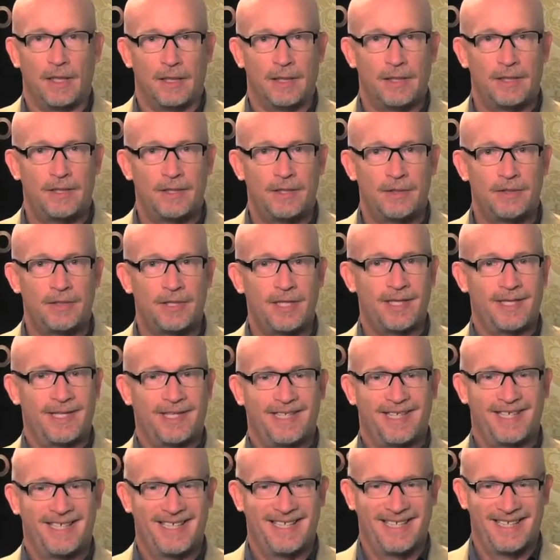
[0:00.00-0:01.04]
It's
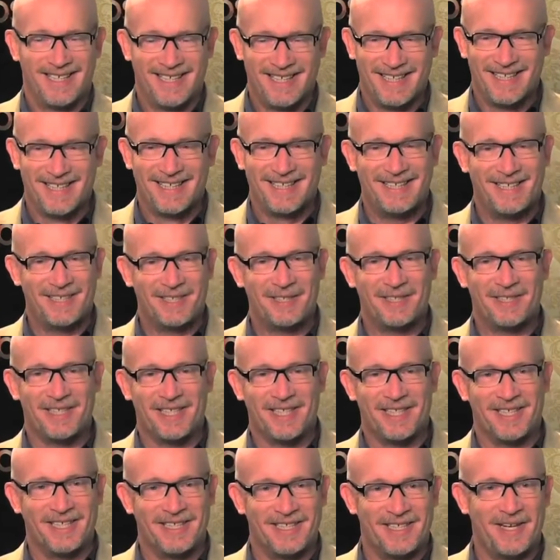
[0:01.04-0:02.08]

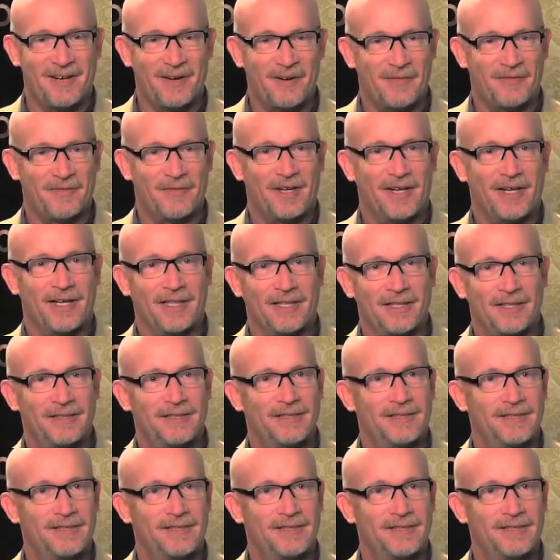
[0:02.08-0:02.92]
usually terrifying.